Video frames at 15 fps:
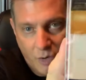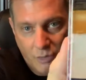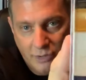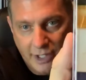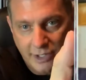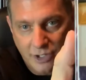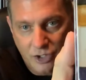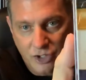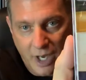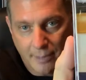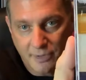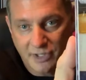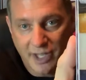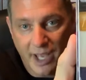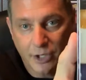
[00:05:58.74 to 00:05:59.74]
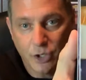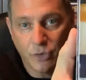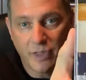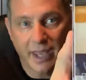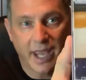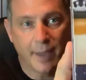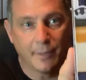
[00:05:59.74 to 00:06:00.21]
Lisa and James, thank you.
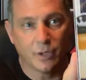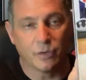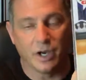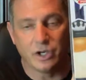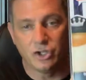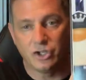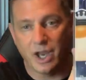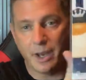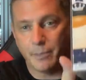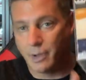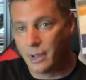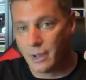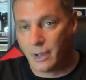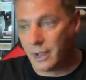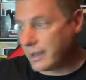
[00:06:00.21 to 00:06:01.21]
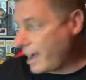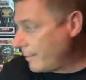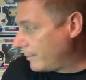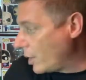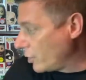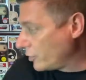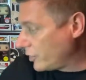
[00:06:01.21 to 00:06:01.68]
They came in great shape. Got
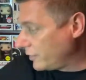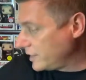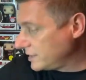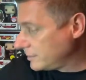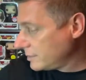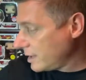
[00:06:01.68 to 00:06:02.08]
both of these